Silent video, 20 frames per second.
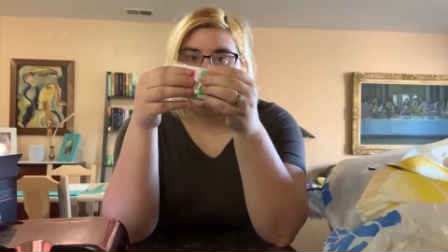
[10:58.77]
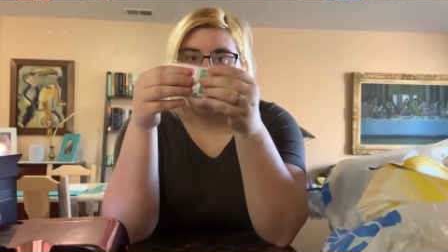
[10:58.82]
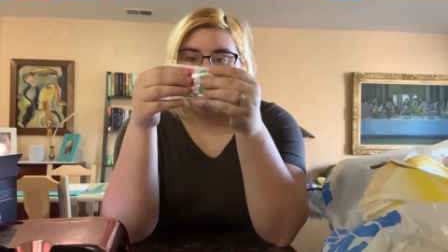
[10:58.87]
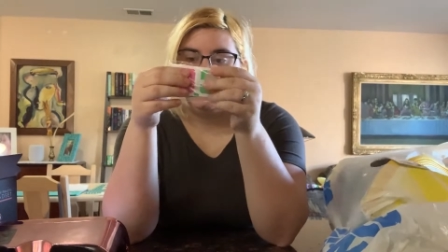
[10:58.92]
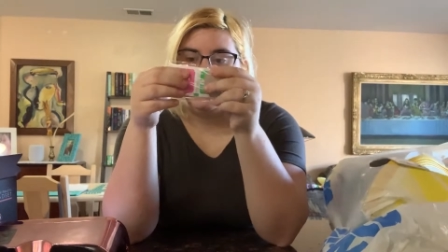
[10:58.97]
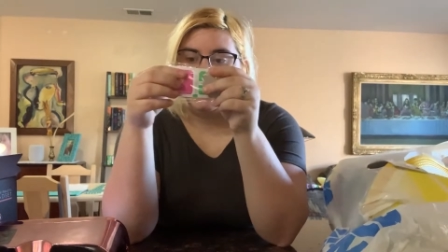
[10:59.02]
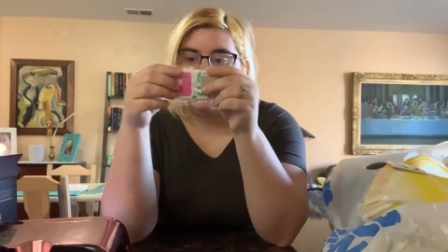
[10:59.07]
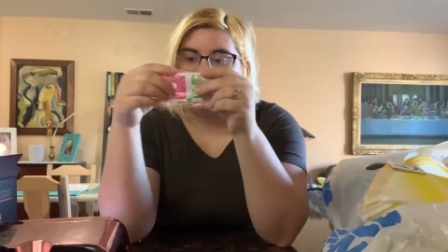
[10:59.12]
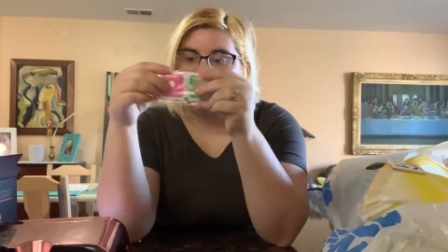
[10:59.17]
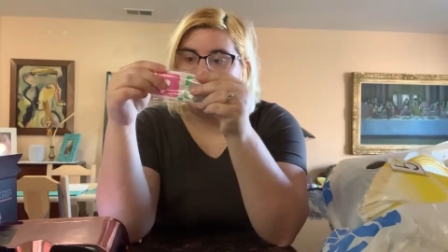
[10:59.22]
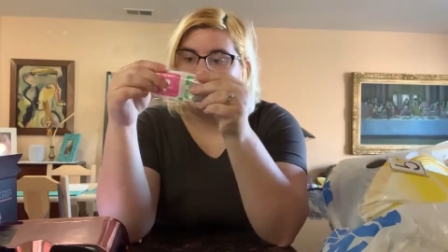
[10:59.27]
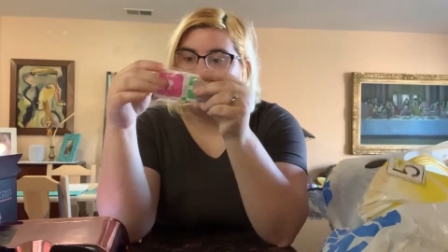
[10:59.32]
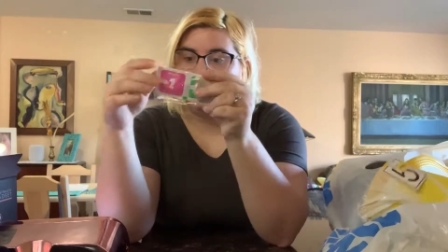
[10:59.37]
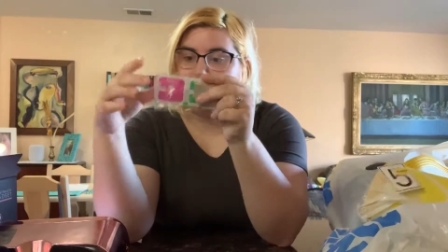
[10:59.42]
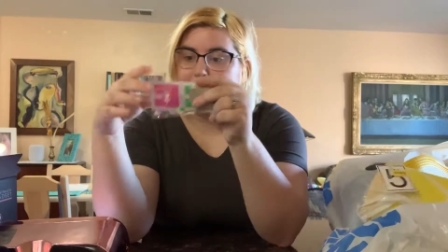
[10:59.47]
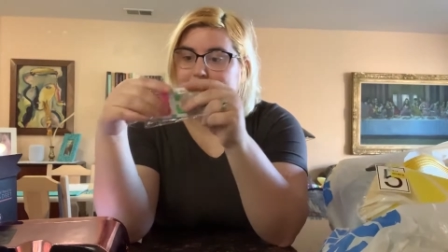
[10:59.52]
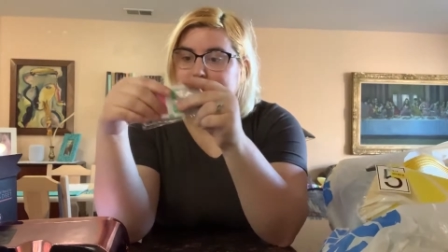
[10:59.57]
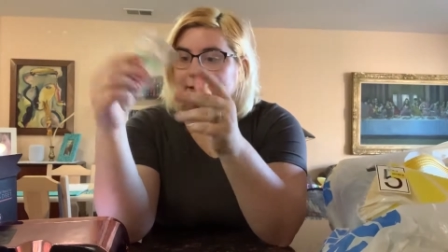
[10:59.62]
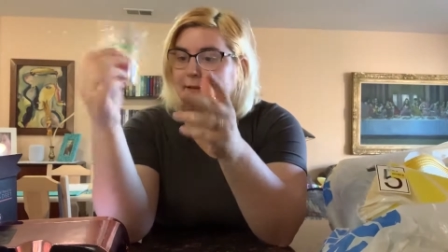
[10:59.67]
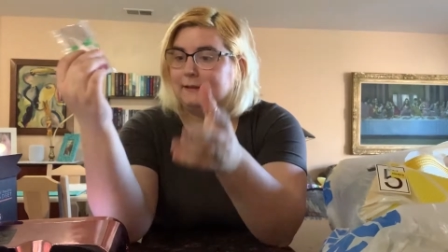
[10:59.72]
yeah,
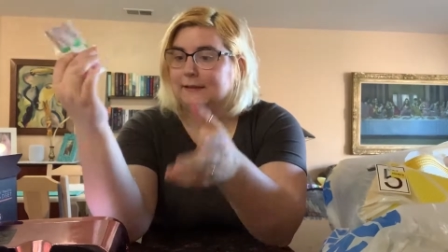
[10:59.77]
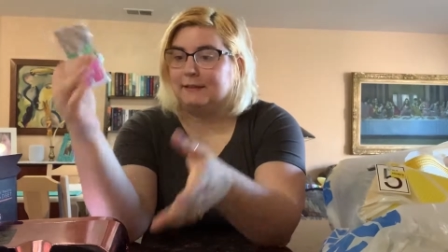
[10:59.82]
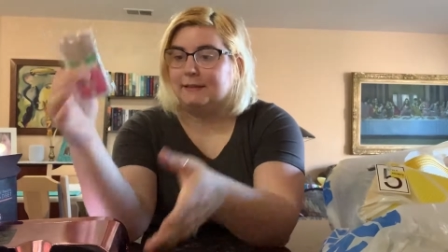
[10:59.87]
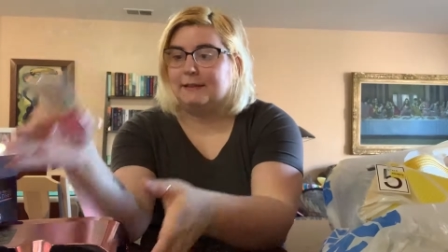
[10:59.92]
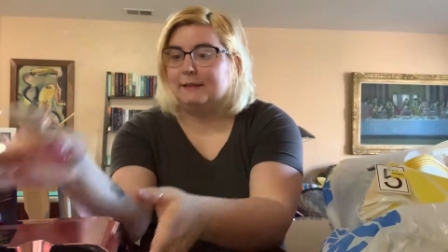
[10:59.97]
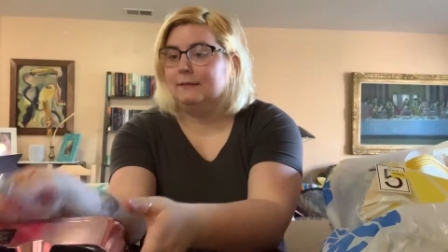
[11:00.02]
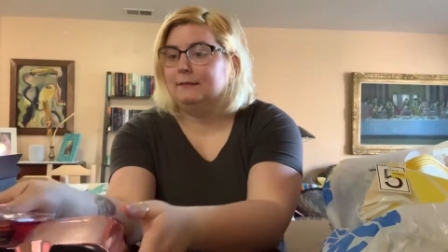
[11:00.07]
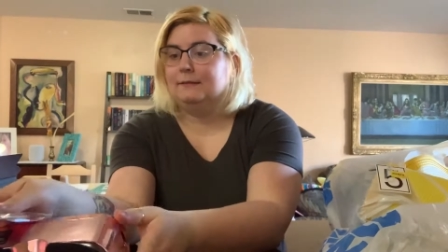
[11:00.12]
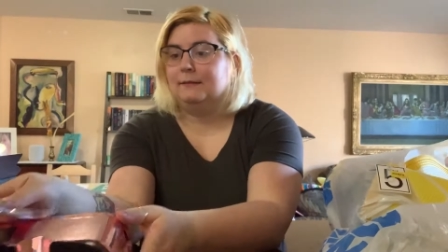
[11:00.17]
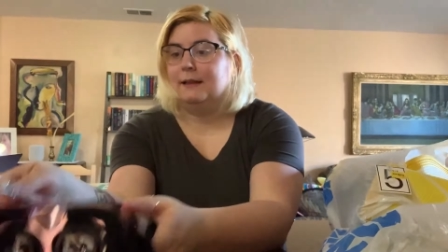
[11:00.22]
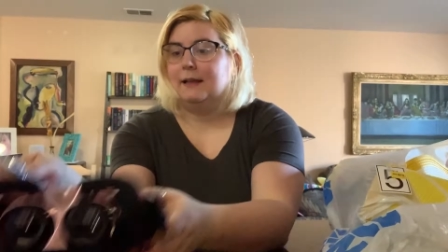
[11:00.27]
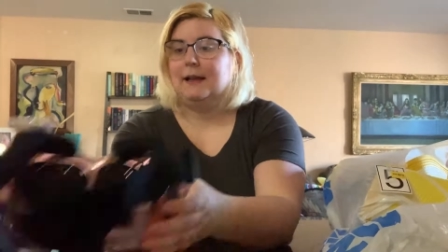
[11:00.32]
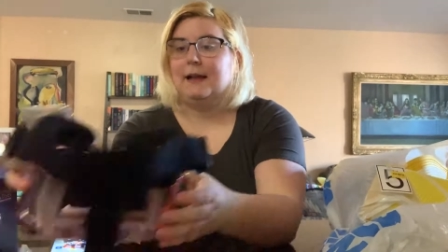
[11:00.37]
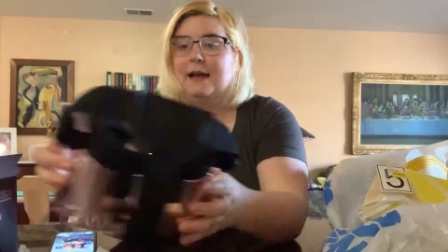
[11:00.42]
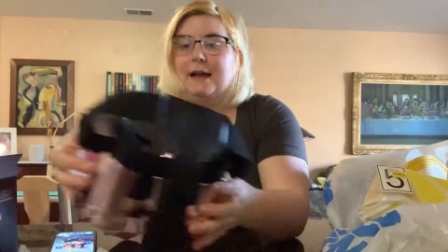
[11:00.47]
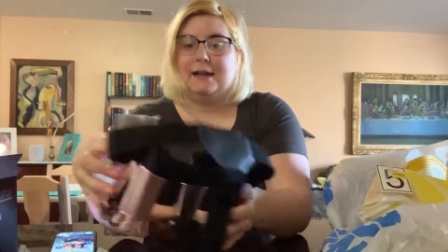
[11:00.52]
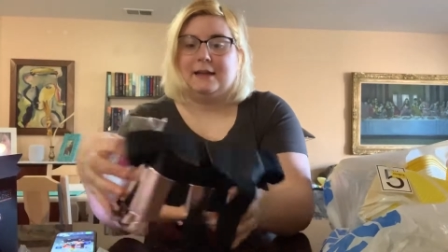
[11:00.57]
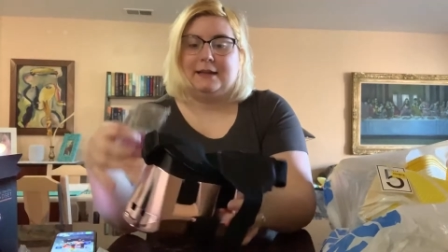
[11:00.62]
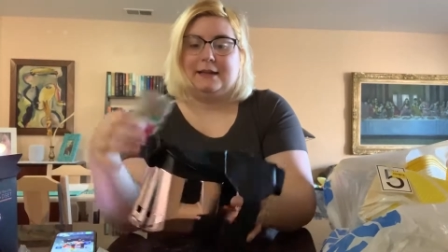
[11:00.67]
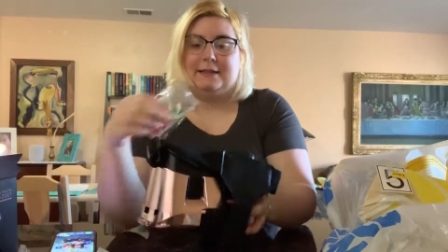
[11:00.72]
eh,
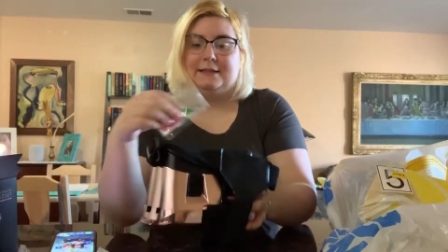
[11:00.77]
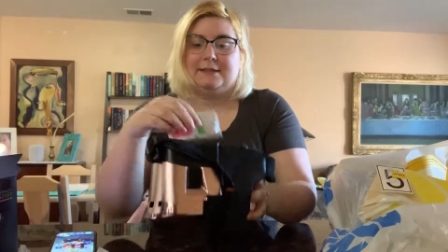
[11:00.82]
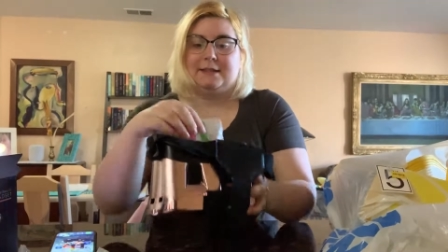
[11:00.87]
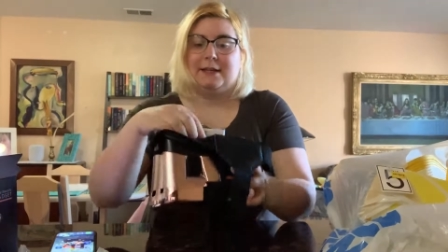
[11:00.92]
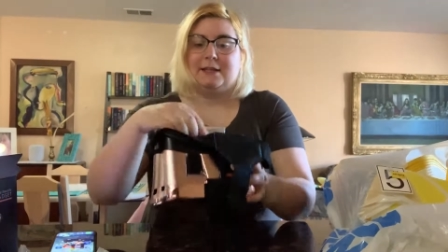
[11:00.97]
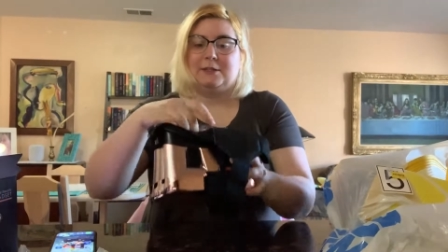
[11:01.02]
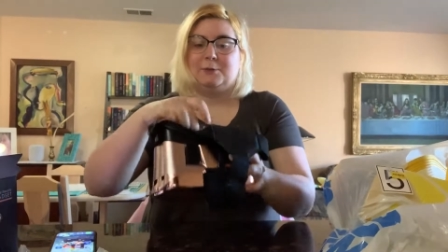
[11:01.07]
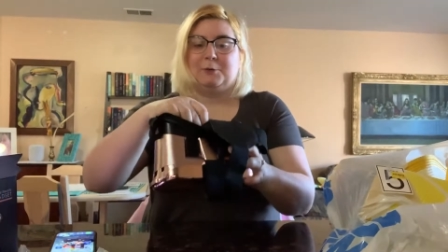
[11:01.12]
it does